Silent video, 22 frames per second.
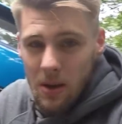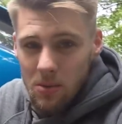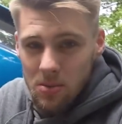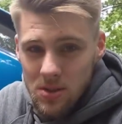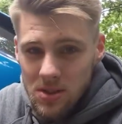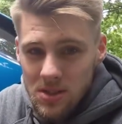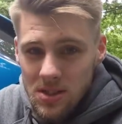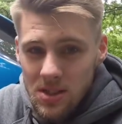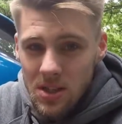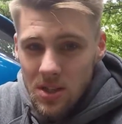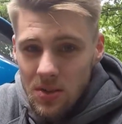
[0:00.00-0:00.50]
to
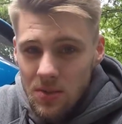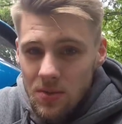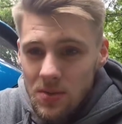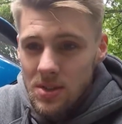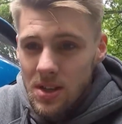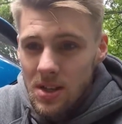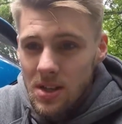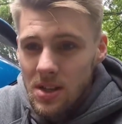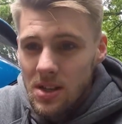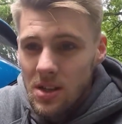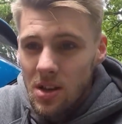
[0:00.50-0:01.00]
see if there's
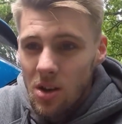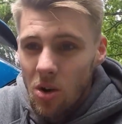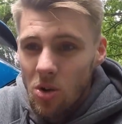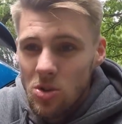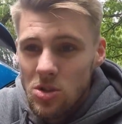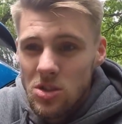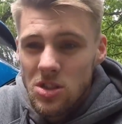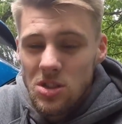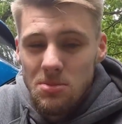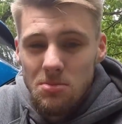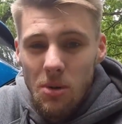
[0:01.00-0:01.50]
any like
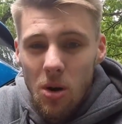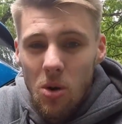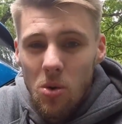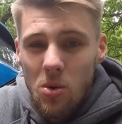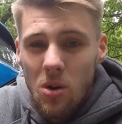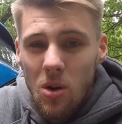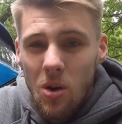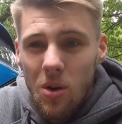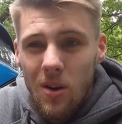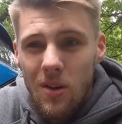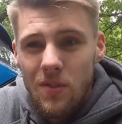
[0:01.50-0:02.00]

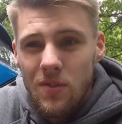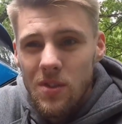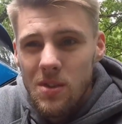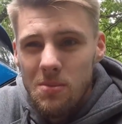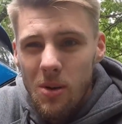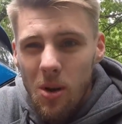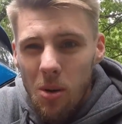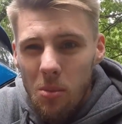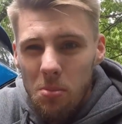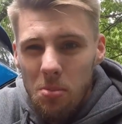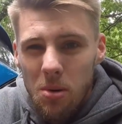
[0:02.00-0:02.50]
smoke, like if there's
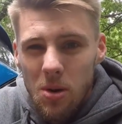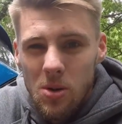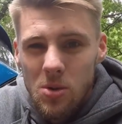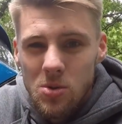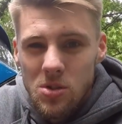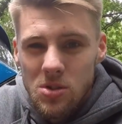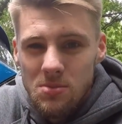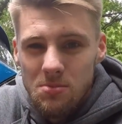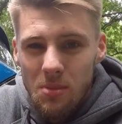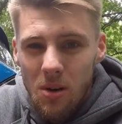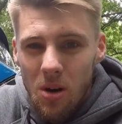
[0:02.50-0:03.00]
like blue
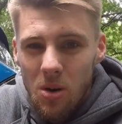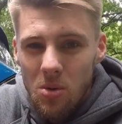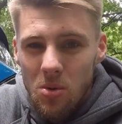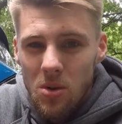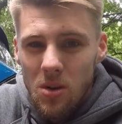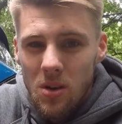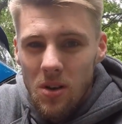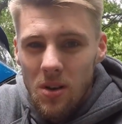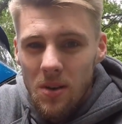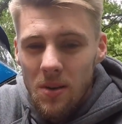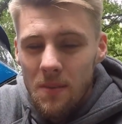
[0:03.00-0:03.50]
smoke,
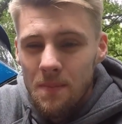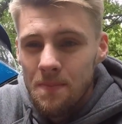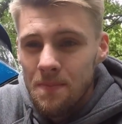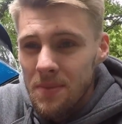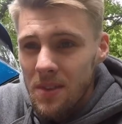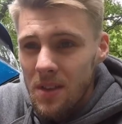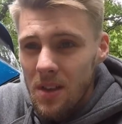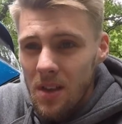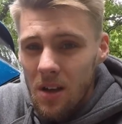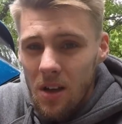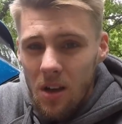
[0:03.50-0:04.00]

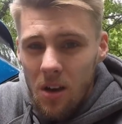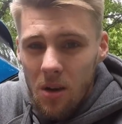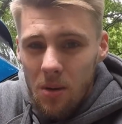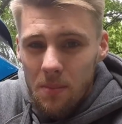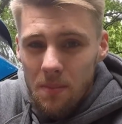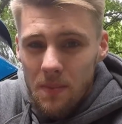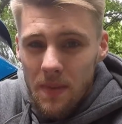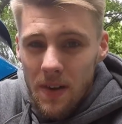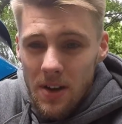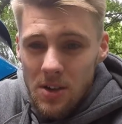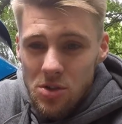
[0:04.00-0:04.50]

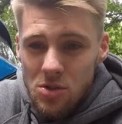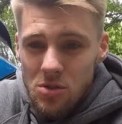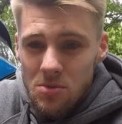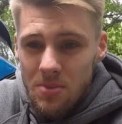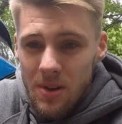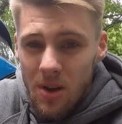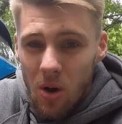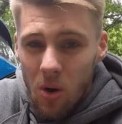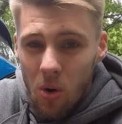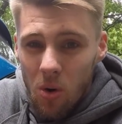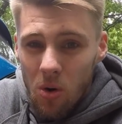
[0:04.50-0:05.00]
that should
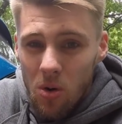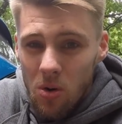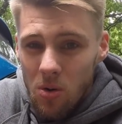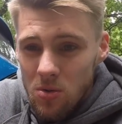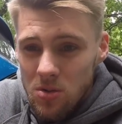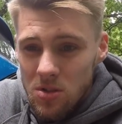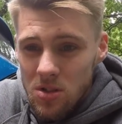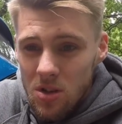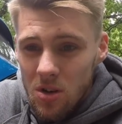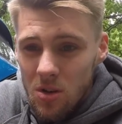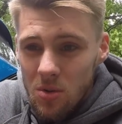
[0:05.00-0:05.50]
be oil.
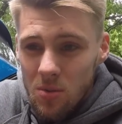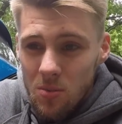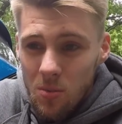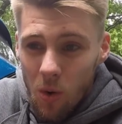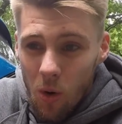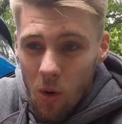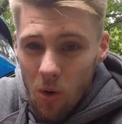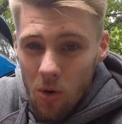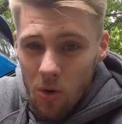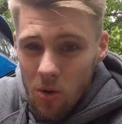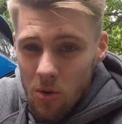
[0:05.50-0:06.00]
So
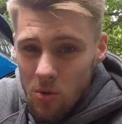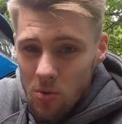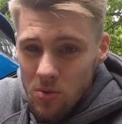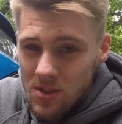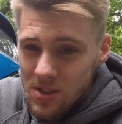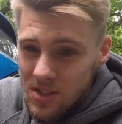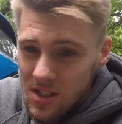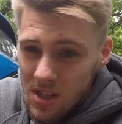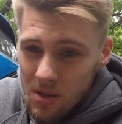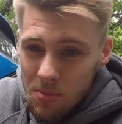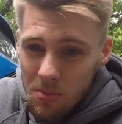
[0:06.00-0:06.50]
oil
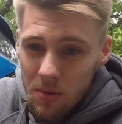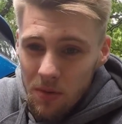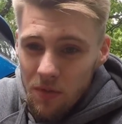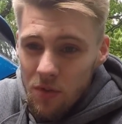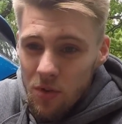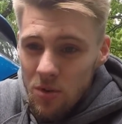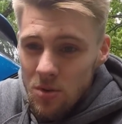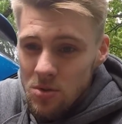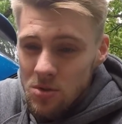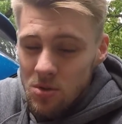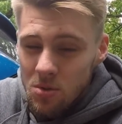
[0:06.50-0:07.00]
seeping
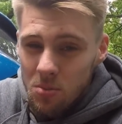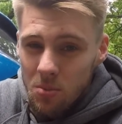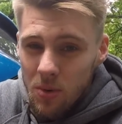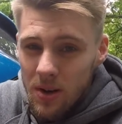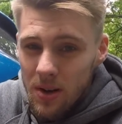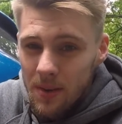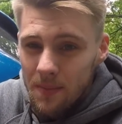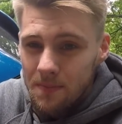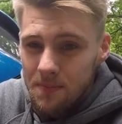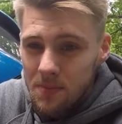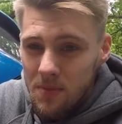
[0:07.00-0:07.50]
through
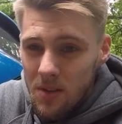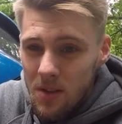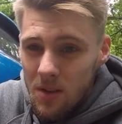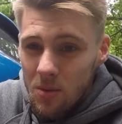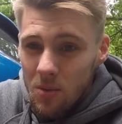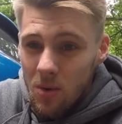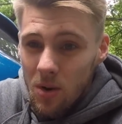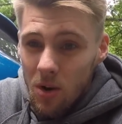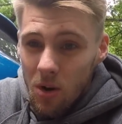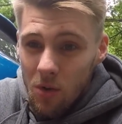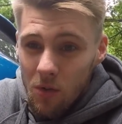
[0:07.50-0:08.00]
somewhere.
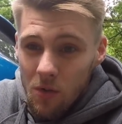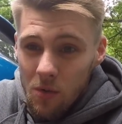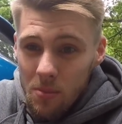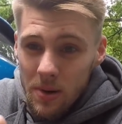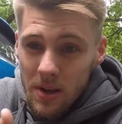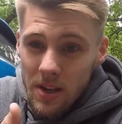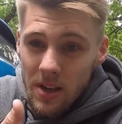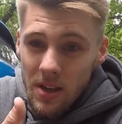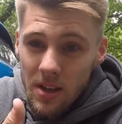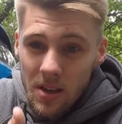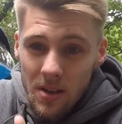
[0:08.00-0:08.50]
It'll either
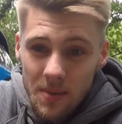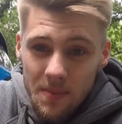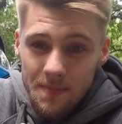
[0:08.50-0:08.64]
be,